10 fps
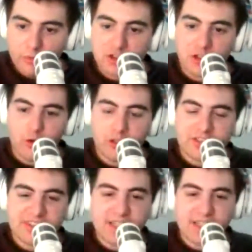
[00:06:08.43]
Would you
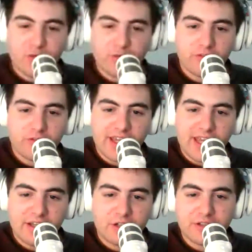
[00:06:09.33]
call yourself
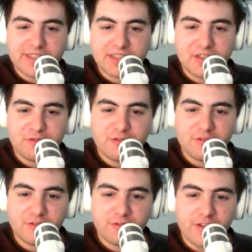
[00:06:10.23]
an aggressive
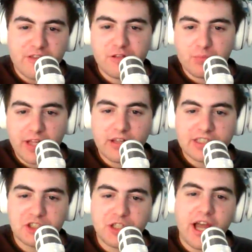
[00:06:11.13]
FIFA player?
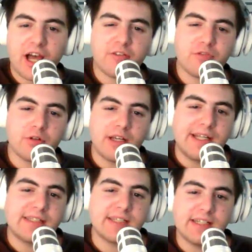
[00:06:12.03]
Like, do you have
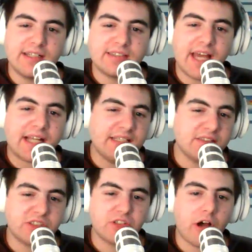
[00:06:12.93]
an attacking
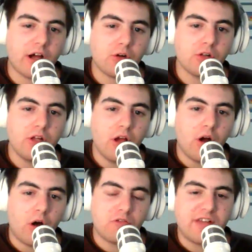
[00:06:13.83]
style
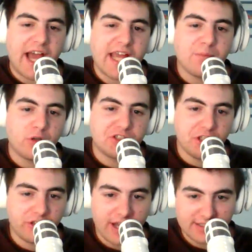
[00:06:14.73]
of game, or do
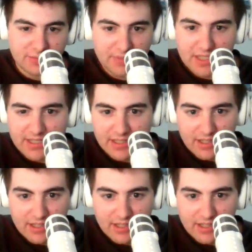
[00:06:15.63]
you like to be